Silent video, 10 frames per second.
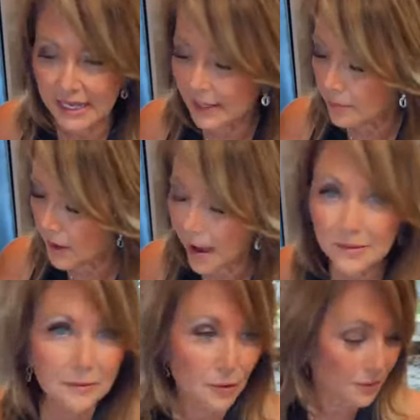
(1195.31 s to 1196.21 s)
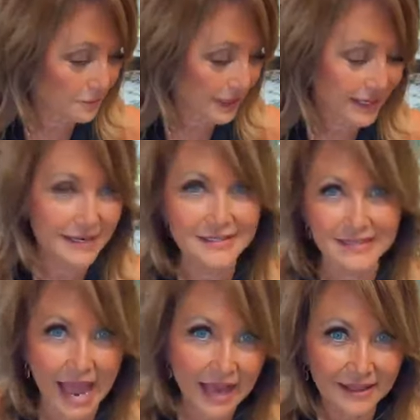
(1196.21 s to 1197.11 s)
It probably won't be
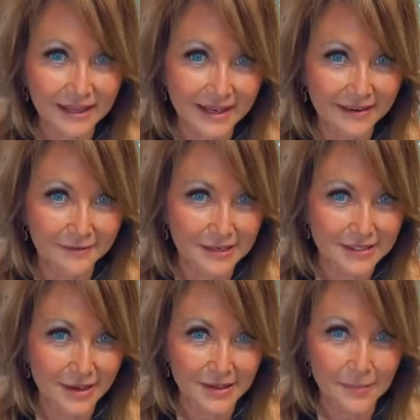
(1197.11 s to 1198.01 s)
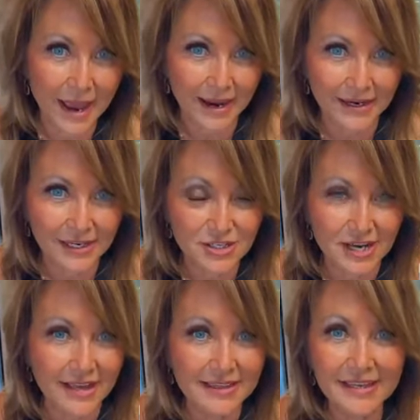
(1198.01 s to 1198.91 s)
exactly what's on the
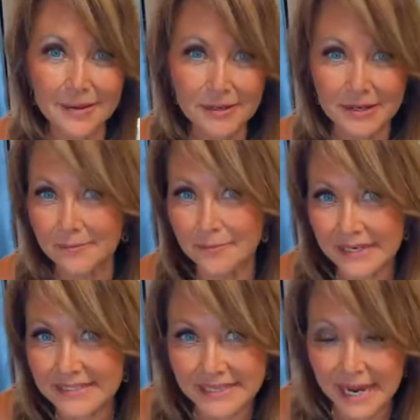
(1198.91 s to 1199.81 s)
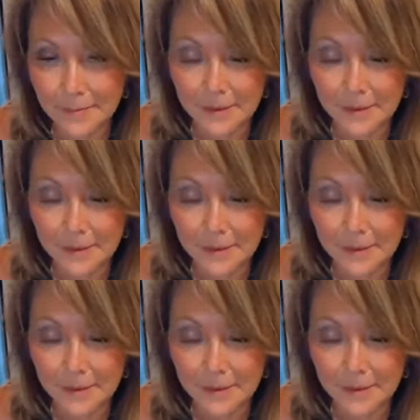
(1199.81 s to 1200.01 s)
package. I think I'm gonna mix